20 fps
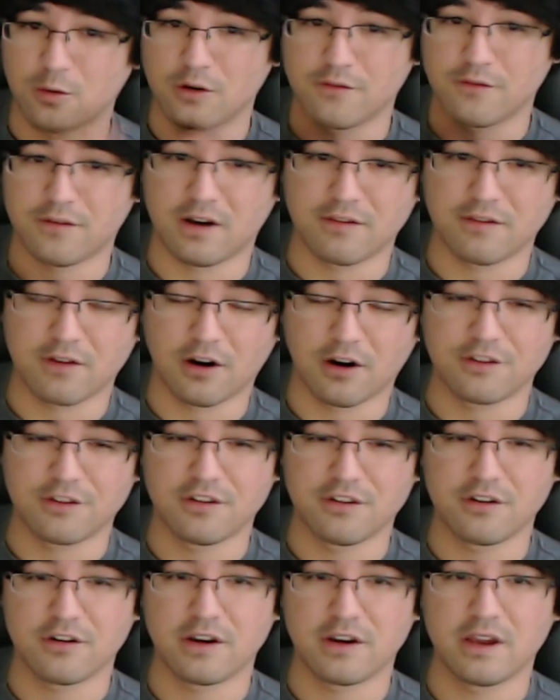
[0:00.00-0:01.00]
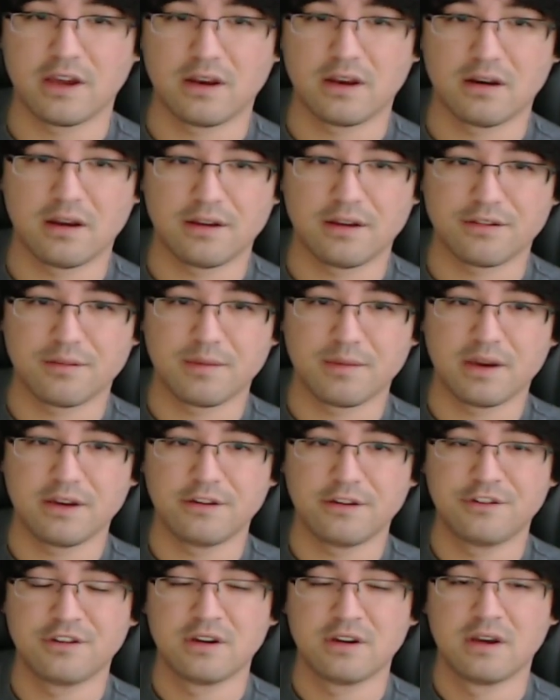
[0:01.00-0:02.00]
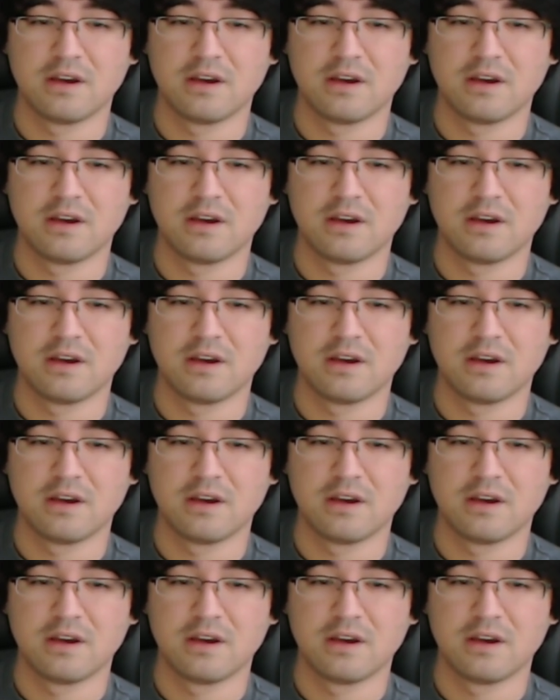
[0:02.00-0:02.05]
to 5 cards in your hand as a mage.